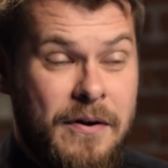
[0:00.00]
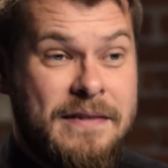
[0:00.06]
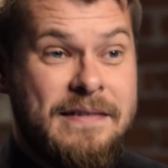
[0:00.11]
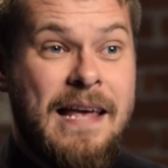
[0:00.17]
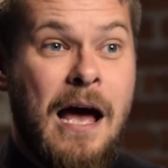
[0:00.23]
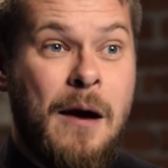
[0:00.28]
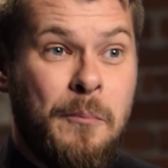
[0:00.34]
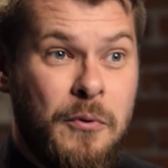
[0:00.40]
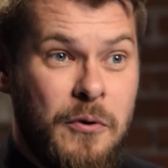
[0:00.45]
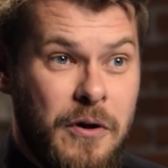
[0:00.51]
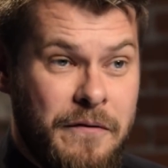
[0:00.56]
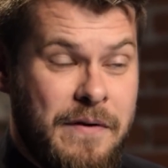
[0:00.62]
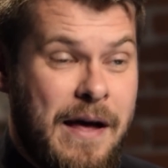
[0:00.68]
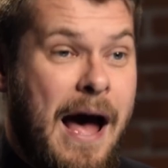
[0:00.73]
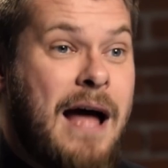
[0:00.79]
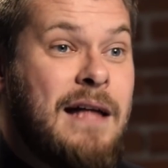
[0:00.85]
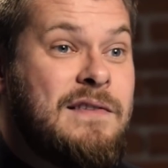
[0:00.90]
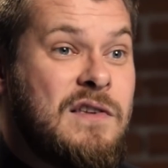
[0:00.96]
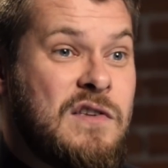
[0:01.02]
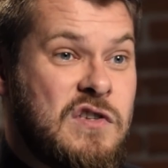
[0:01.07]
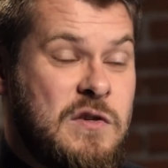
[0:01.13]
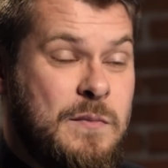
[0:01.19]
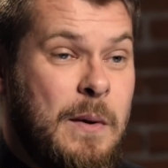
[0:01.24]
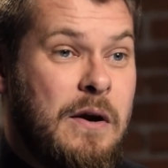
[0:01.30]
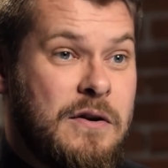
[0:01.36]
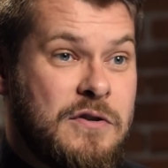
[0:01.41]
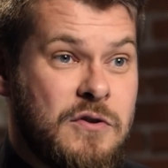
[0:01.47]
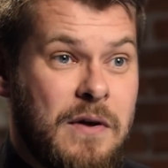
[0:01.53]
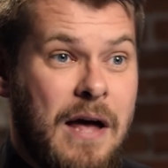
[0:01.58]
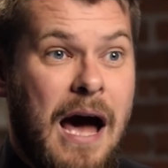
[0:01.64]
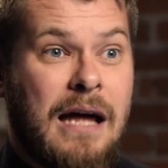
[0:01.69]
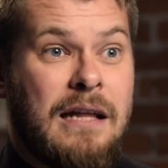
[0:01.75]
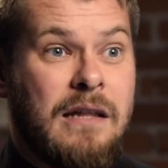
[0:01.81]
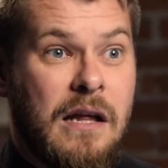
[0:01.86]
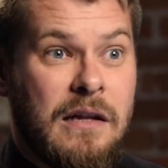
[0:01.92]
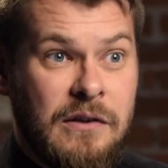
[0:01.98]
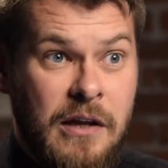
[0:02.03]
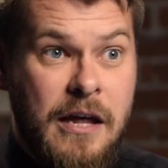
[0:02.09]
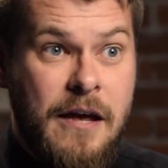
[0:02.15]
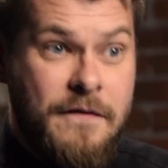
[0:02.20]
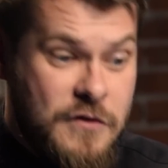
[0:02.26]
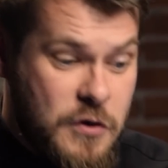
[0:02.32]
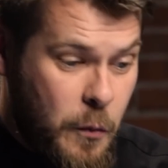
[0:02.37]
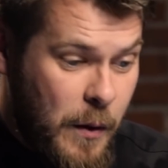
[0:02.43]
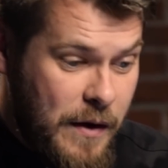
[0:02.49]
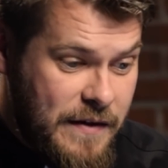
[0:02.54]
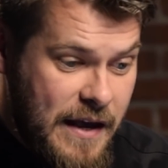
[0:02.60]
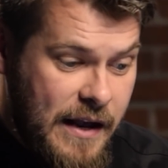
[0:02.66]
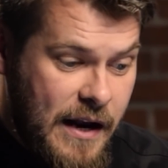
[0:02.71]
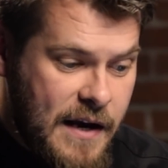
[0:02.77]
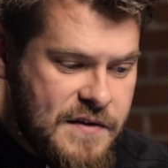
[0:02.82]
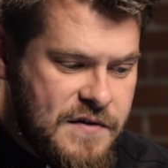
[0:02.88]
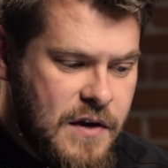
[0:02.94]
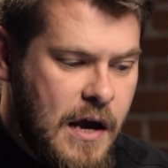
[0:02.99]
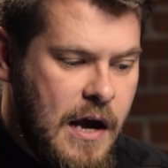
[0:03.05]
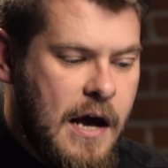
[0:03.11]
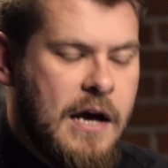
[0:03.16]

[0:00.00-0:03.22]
a temple of God's Spirit. So God lives within us.